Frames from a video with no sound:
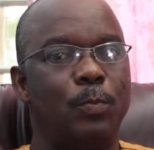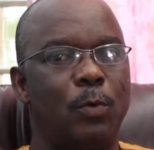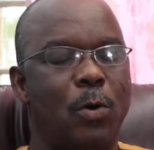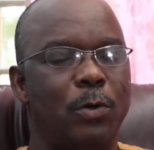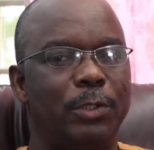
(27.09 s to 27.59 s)

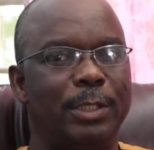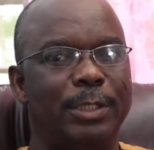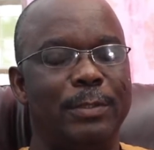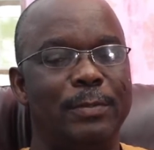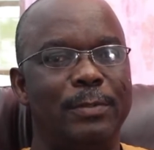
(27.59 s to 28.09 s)

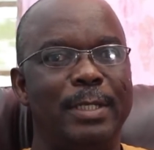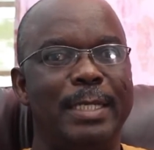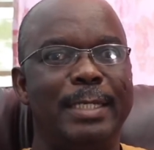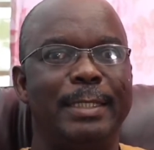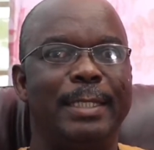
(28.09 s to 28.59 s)
courses
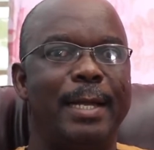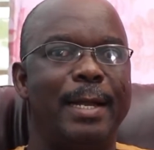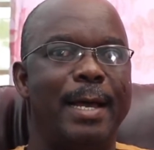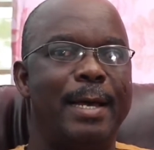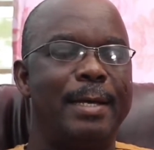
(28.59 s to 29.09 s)
including
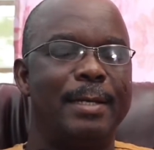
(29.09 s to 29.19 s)
gender,